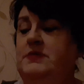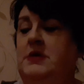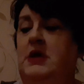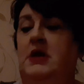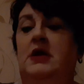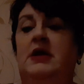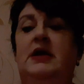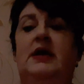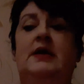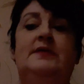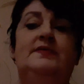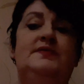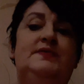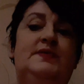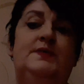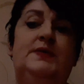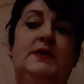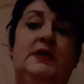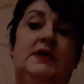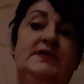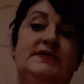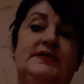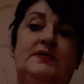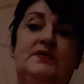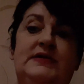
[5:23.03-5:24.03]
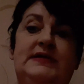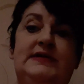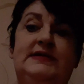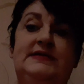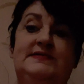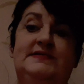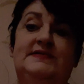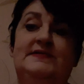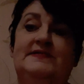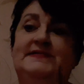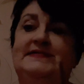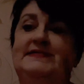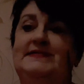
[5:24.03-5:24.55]
I have to put on the
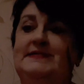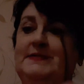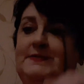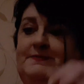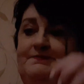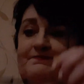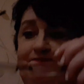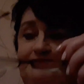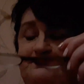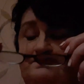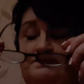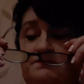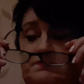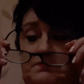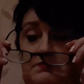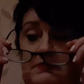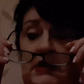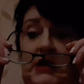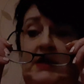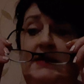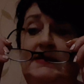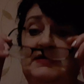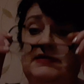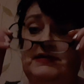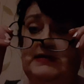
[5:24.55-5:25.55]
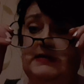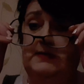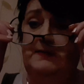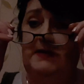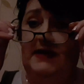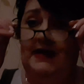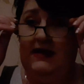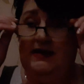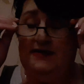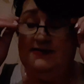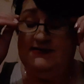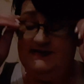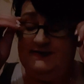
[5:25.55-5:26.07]
readers, blind as a
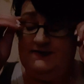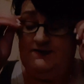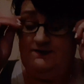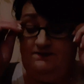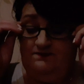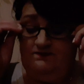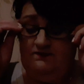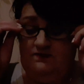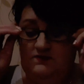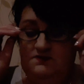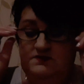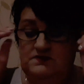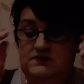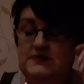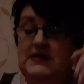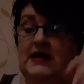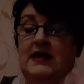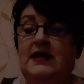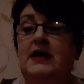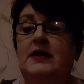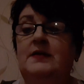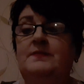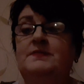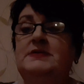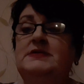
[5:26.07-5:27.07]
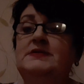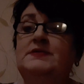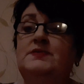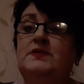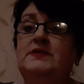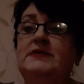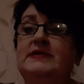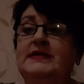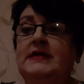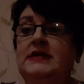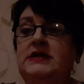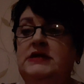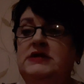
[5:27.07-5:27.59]
bat, that happens
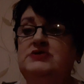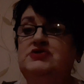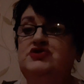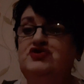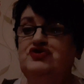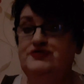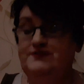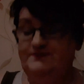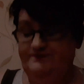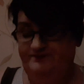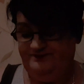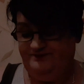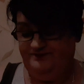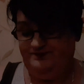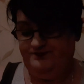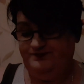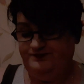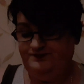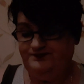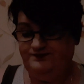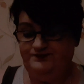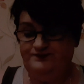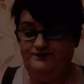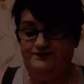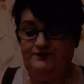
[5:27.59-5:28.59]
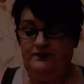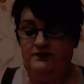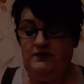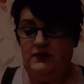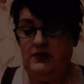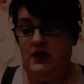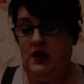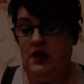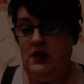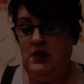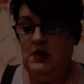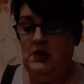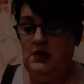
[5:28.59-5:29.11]
with age.
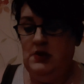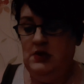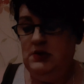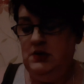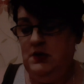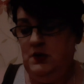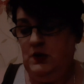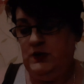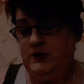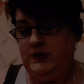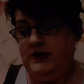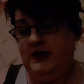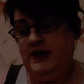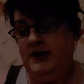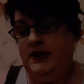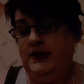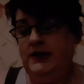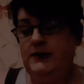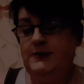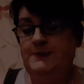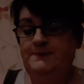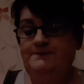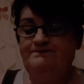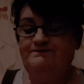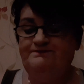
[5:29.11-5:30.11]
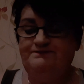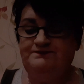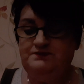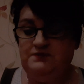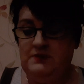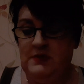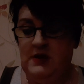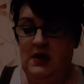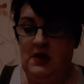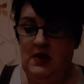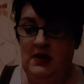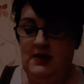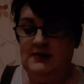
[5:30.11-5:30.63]
Okay,
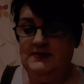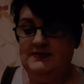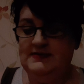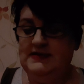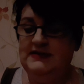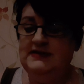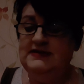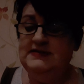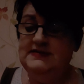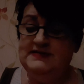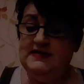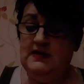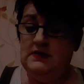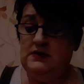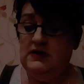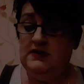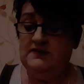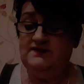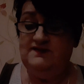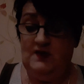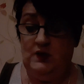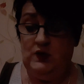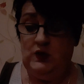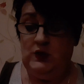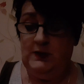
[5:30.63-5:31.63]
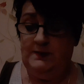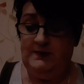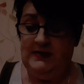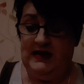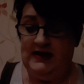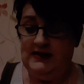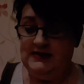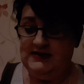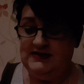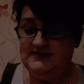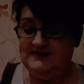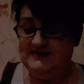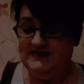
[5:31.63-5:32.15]
these are
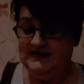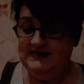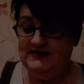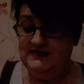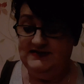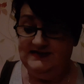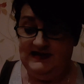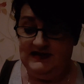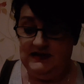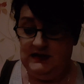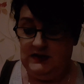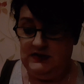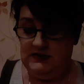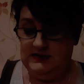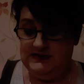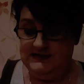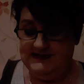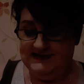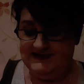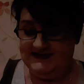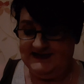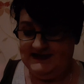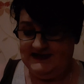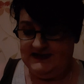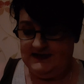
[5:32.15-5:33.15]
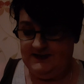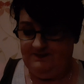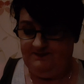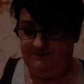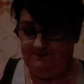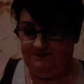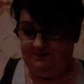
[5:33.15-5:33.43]
4-pack of tea towels